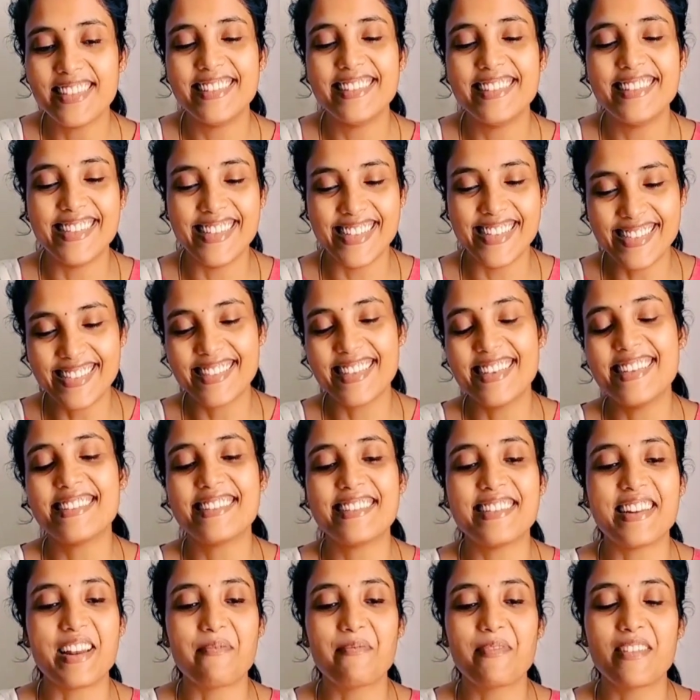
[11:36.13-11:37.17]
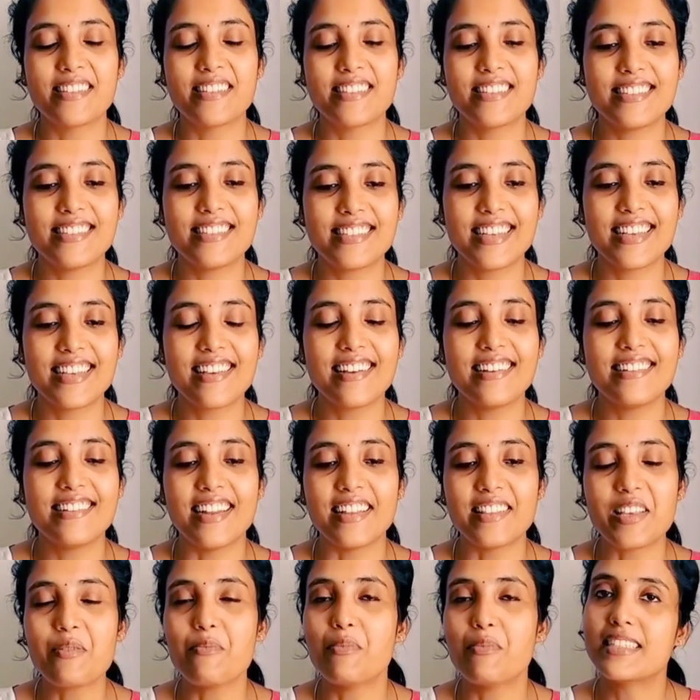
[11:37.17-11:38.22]
this is representing
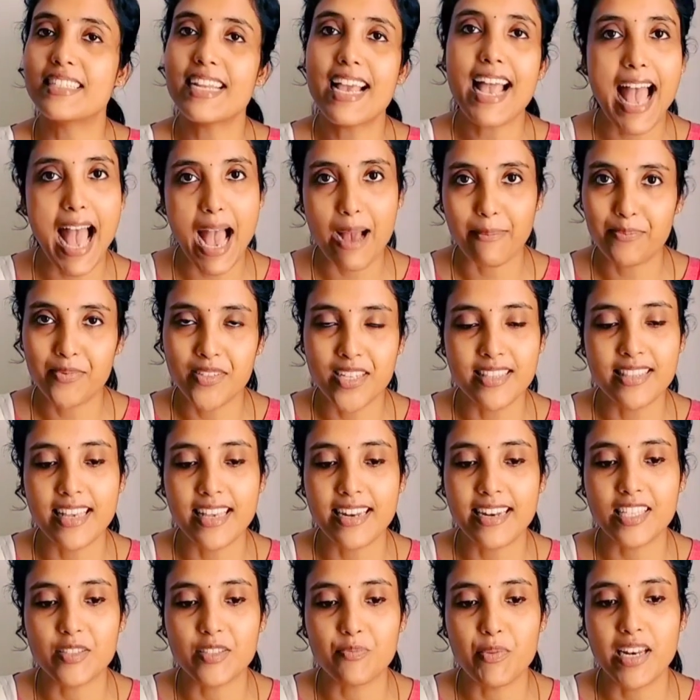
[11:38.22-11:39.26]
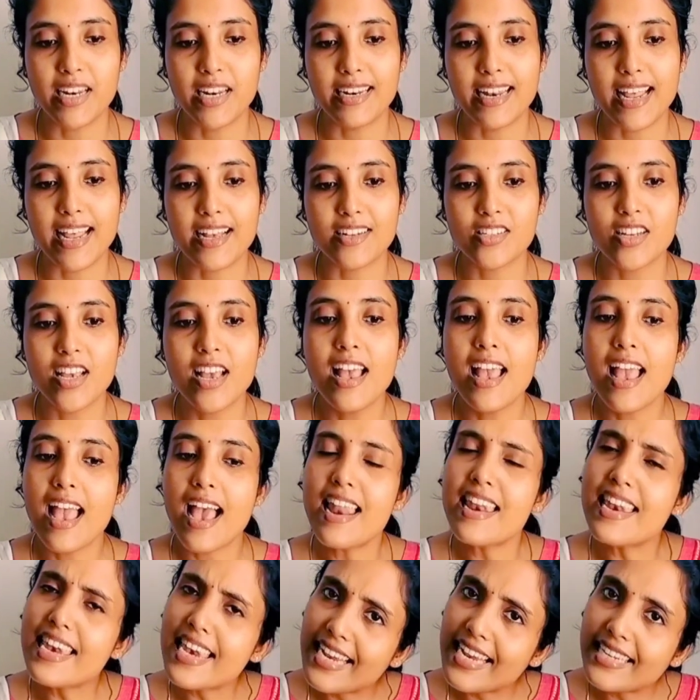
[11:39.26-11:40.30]
nothing but a hapten that has been attached,
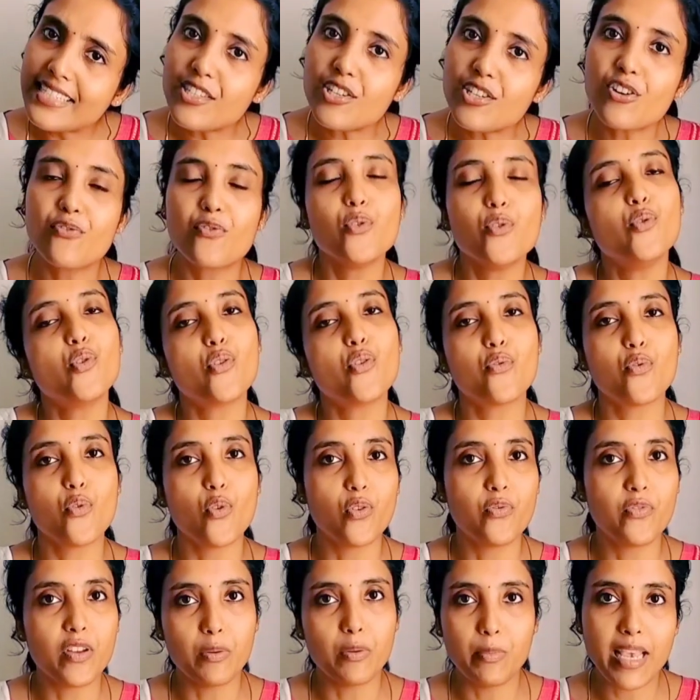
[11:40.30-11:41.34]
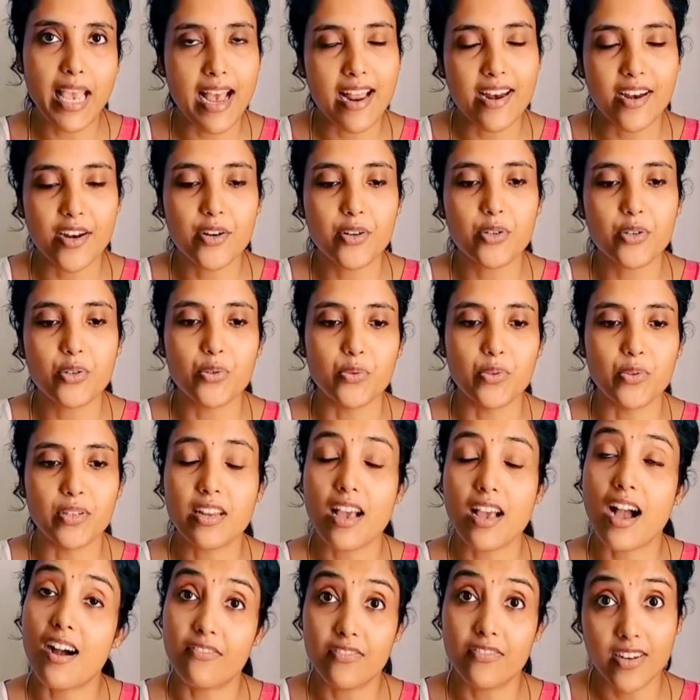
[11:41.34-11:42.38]
and later a fluorophore will be added to it
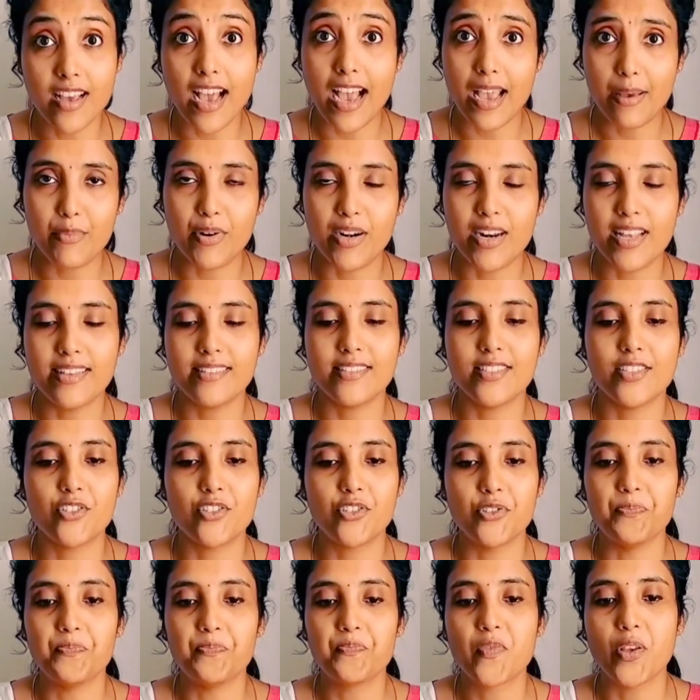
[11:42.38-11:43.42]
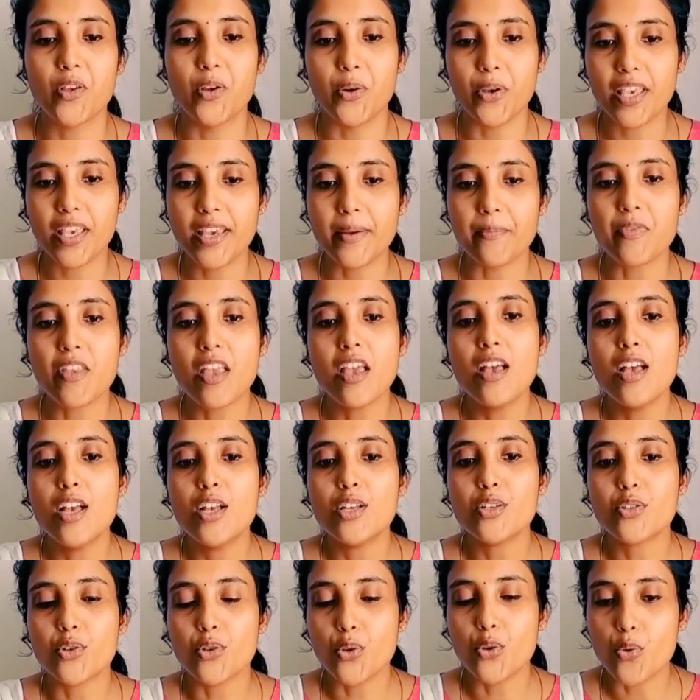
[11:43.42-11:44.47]
after hybridization. Okay,
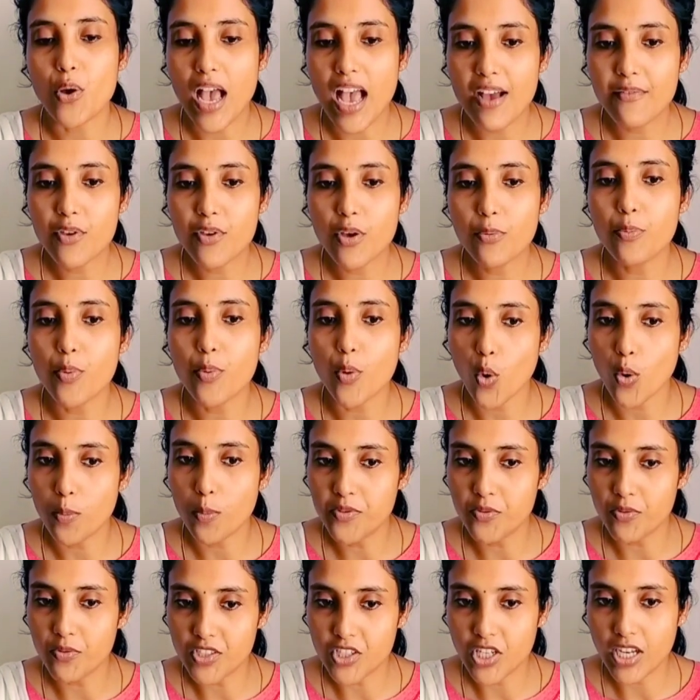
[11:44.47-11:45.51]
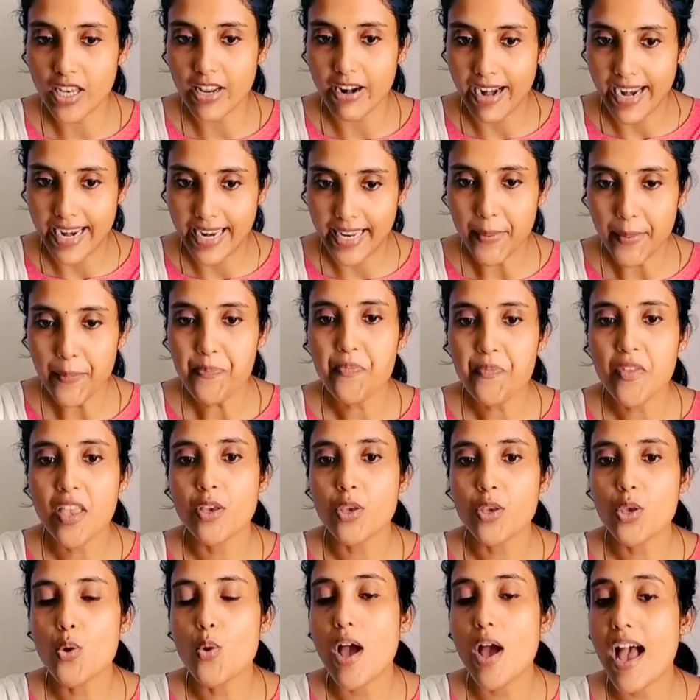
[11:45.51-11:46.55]
so you have your probes which are ready.
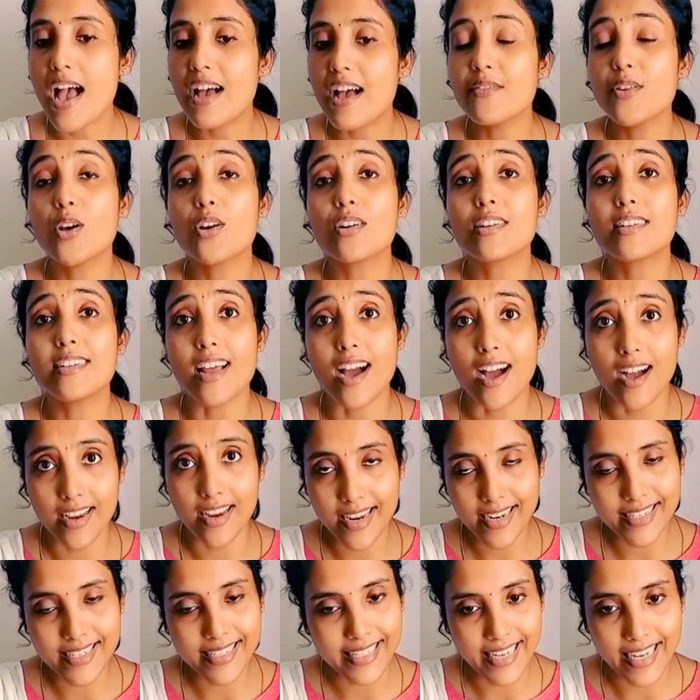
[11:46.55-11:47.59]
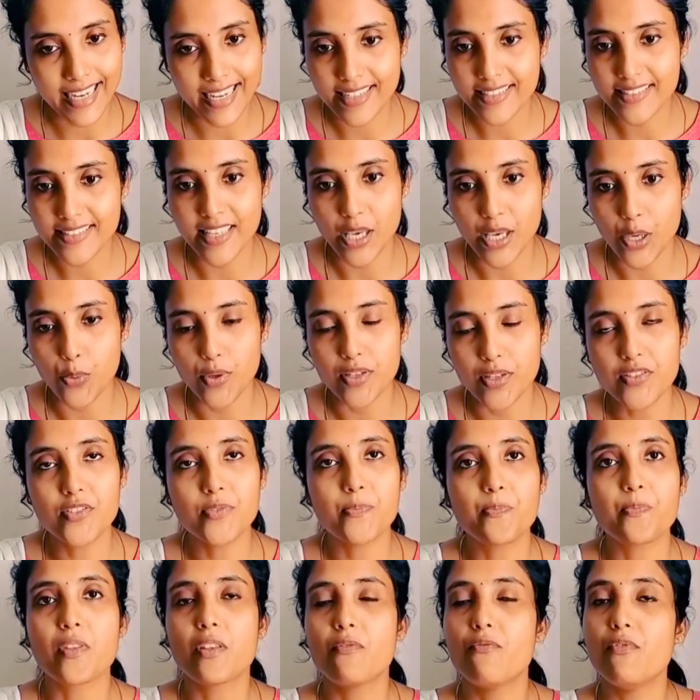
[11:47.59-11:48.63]
You have your target DNA sequence.
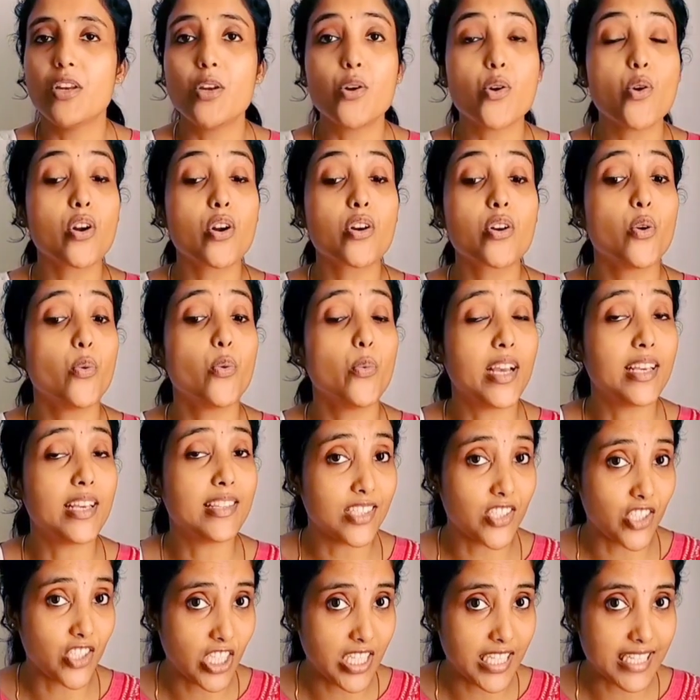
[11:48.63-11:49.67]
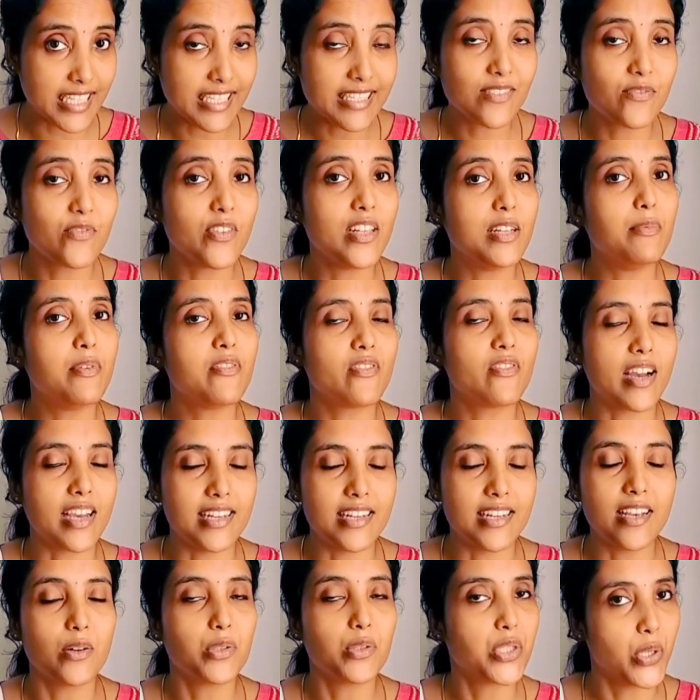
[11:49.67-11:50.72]
We do not know where the gene is. We'll be
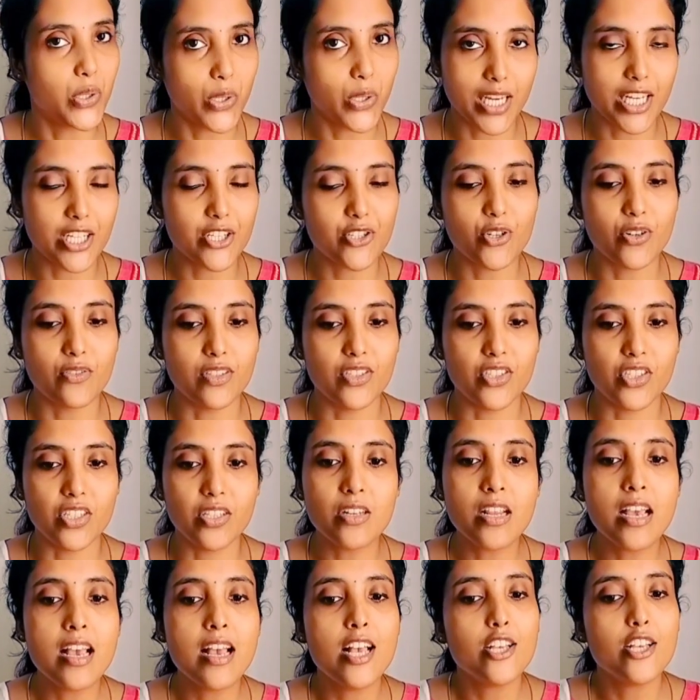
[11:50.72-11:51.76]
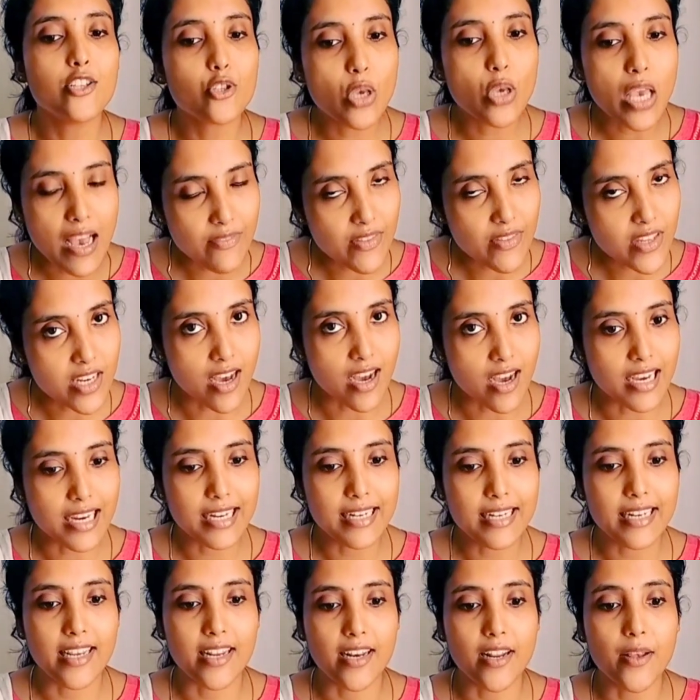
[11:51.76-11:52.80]
finding out the location of the gene. So you have the target
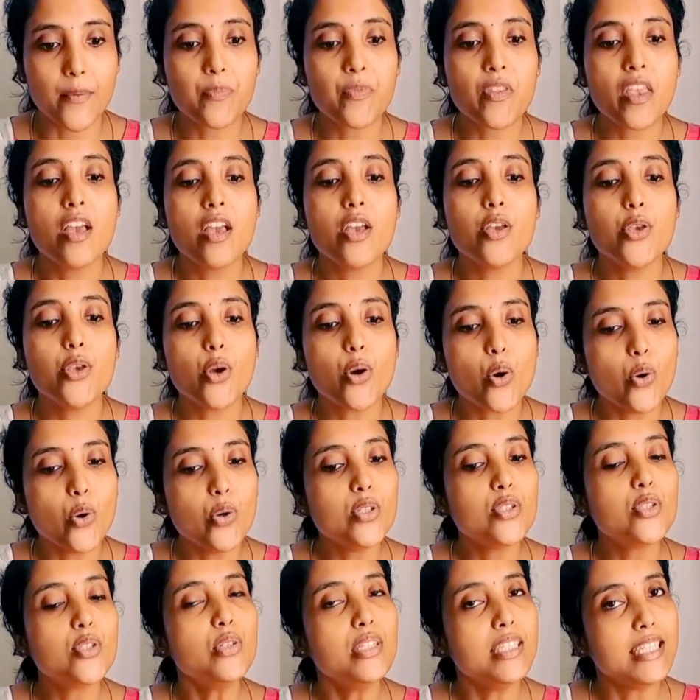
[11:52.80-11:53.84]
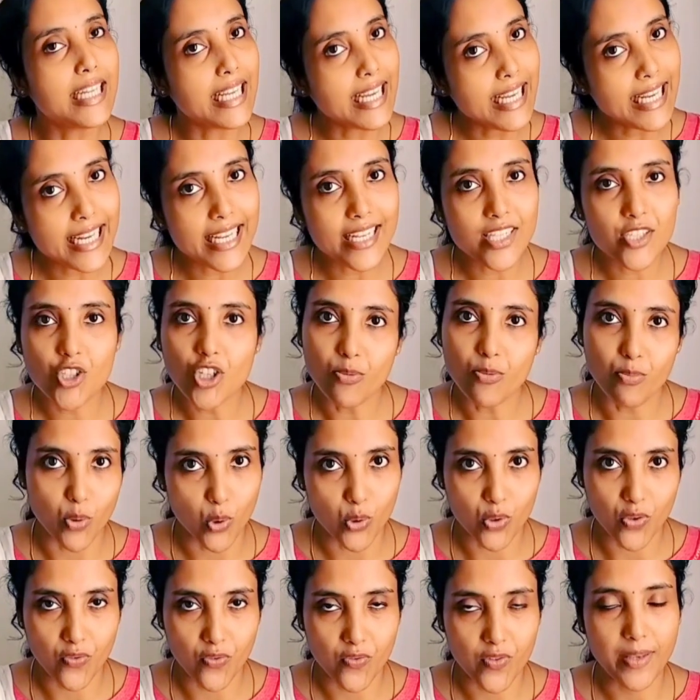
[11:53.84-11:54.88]
DNA. You're going to denature
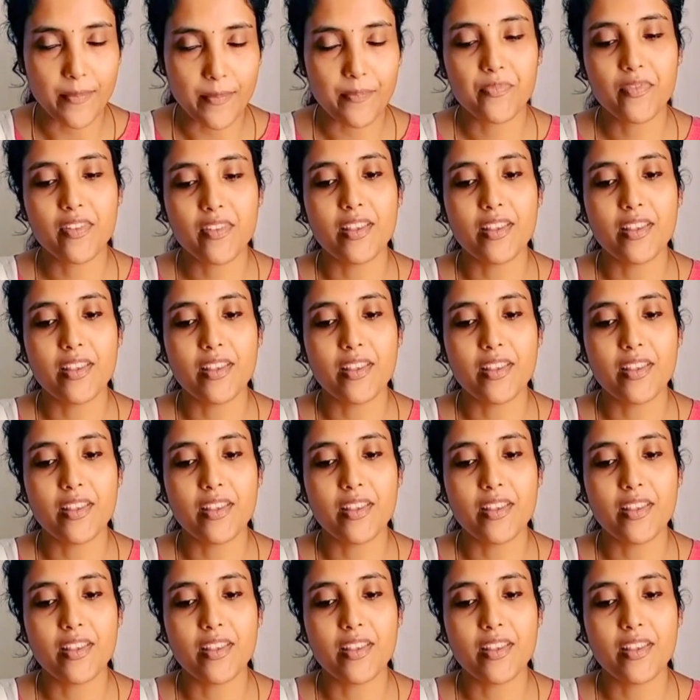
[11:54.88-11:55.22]
both of them.